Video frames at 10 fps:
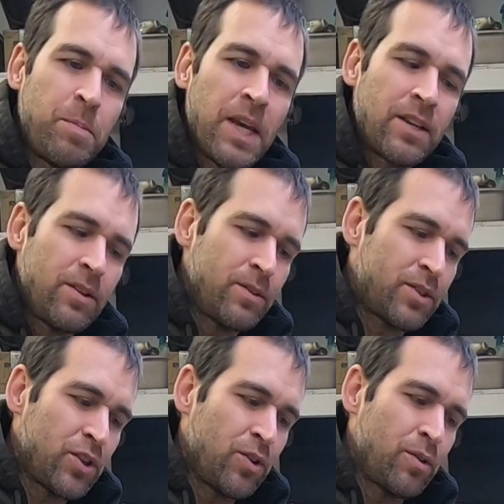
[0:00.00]
speak too
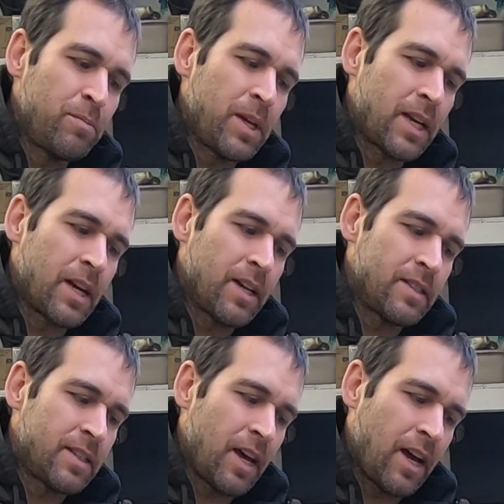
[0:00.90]
soon
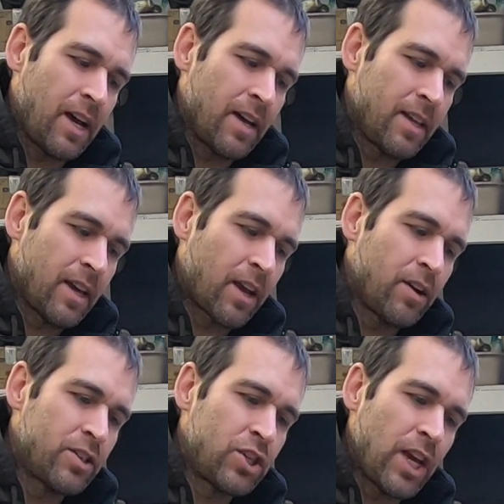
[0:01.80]
because it
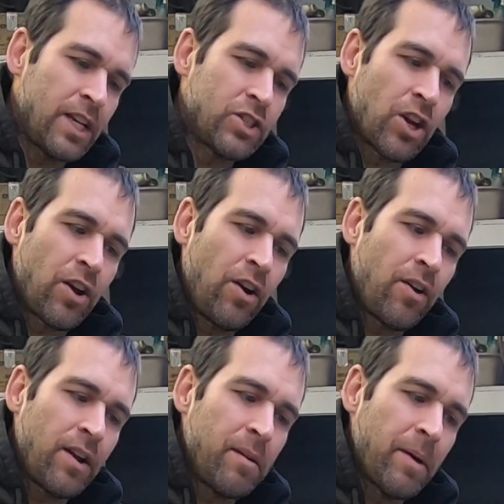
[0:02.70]
could change in a
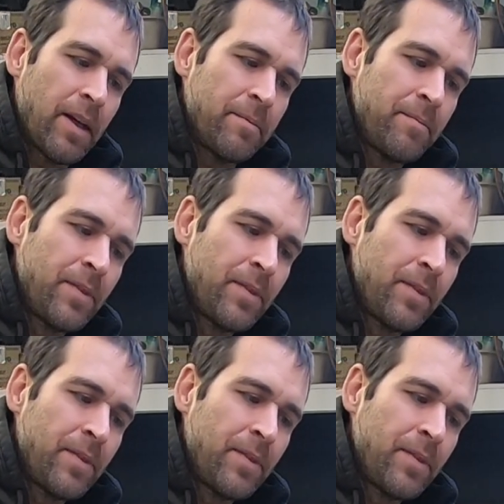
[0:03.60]
hurry, but